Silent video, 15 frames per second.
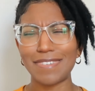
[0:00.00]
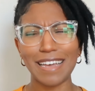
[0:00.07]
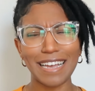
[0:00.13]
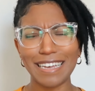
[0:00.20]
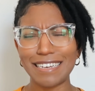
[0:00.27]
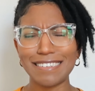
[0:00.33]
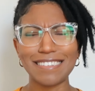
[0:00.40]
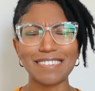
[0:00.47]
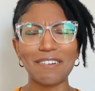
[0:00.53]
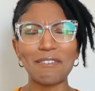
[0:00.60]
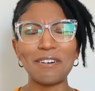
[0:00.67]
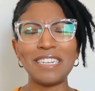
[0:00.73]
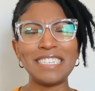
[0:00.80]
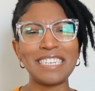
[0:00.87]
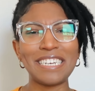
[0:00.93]
I guess,
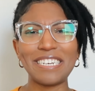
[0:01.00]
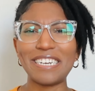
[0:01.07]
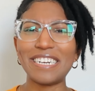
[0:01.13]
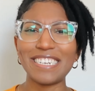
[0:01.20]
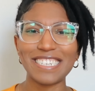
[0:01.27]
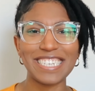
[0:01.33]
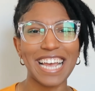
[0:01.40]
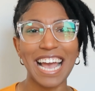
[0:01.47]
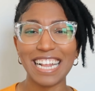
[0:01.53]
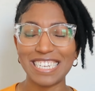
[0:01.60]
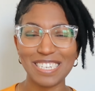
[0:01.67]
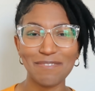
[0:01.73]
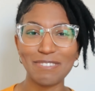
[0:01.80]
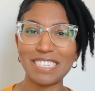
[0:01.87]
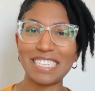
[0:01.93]
onto your
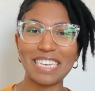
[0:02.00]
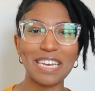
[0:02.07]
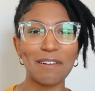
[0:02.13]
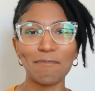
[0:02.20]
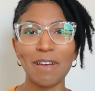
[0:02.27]
GPT.